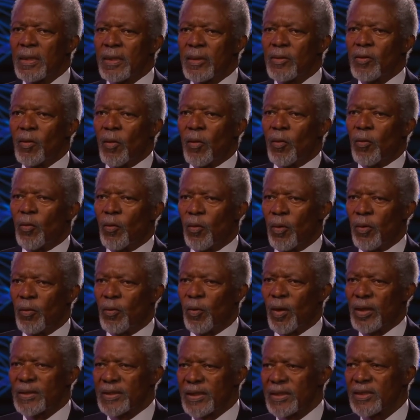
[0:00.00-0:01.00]
No,
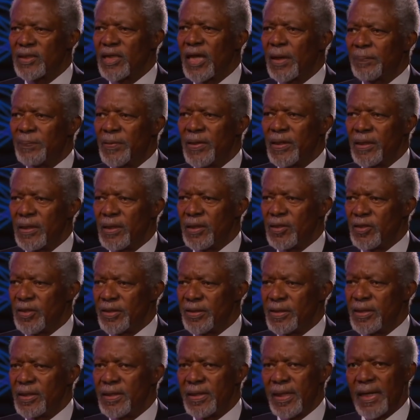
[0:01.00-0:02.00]
what is happening in
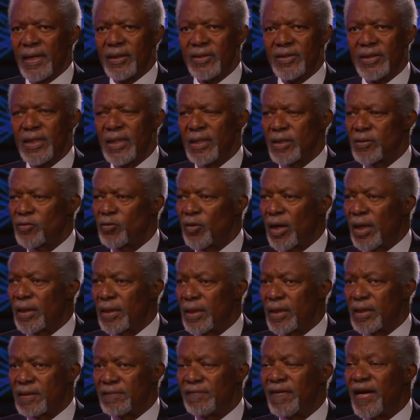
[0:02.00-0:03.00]

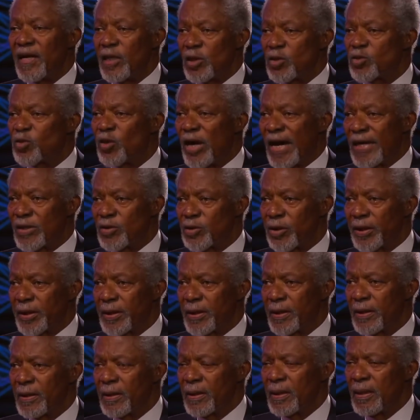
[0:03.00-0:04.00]
DRC is very
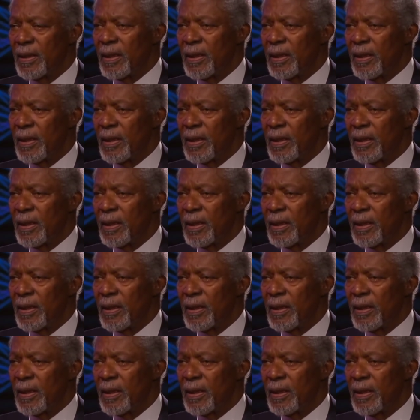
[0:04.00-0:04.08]
tragic.